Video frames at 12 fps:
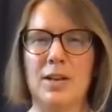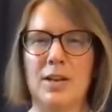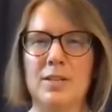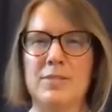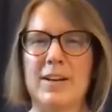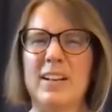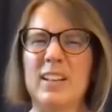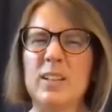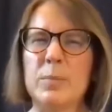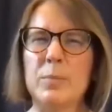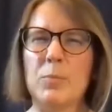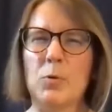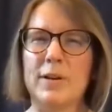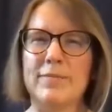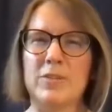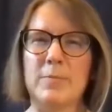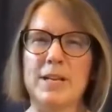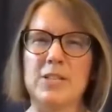to find out a little bit more
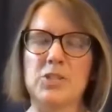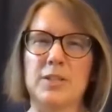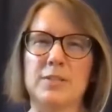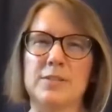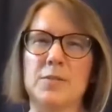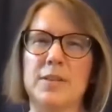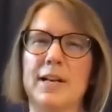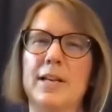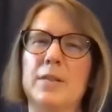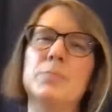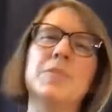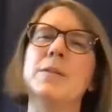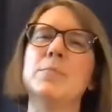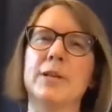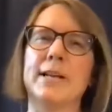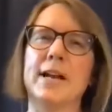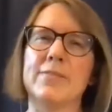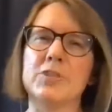information so that I can then
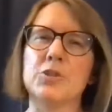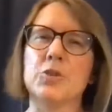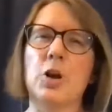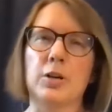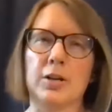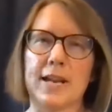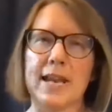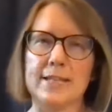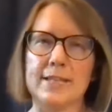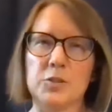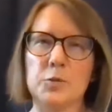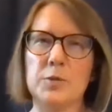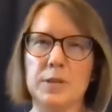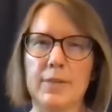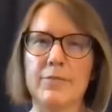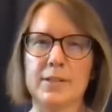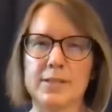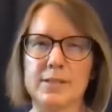bring kind of a stronger case to the
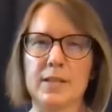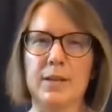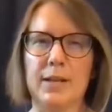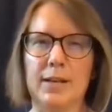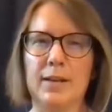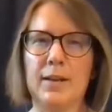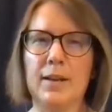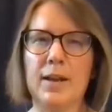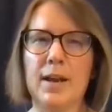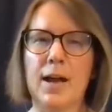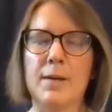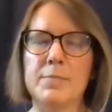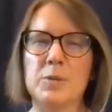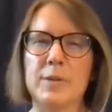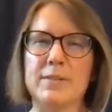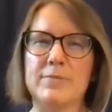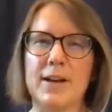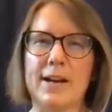governance committee so we
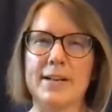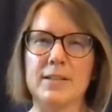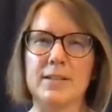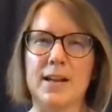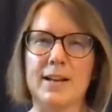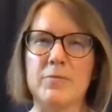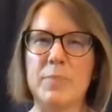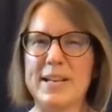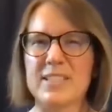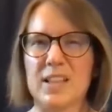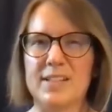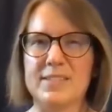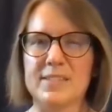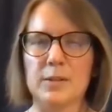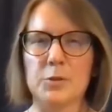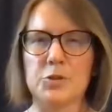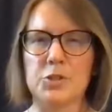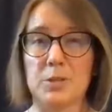can find a kind of baseline
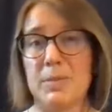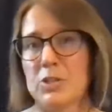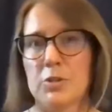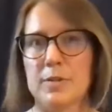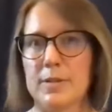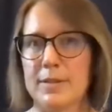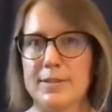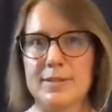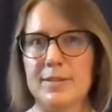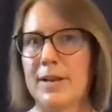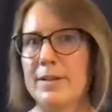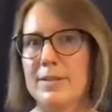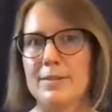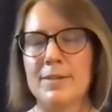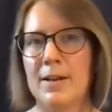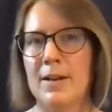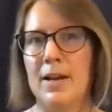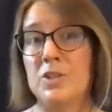solution, make sure that it's not a
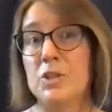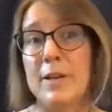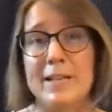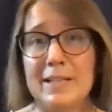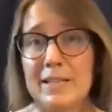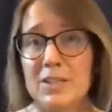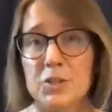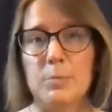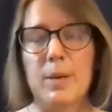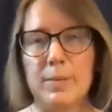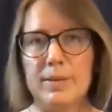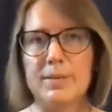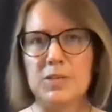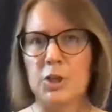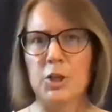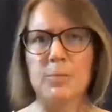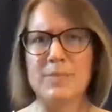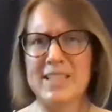training issue. Maybe the
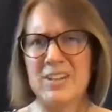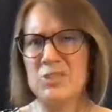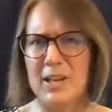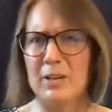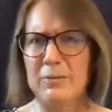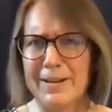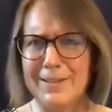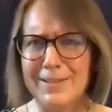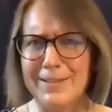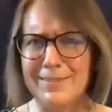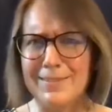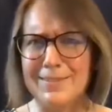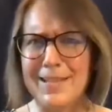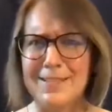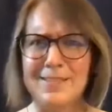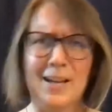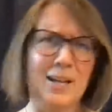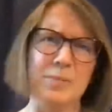term is actually already in the
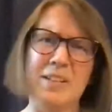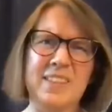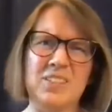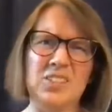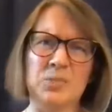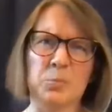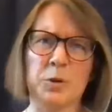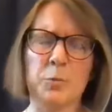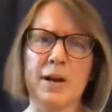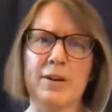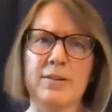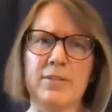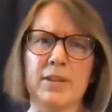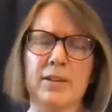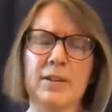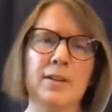taxonomy and they just weren't aware of it.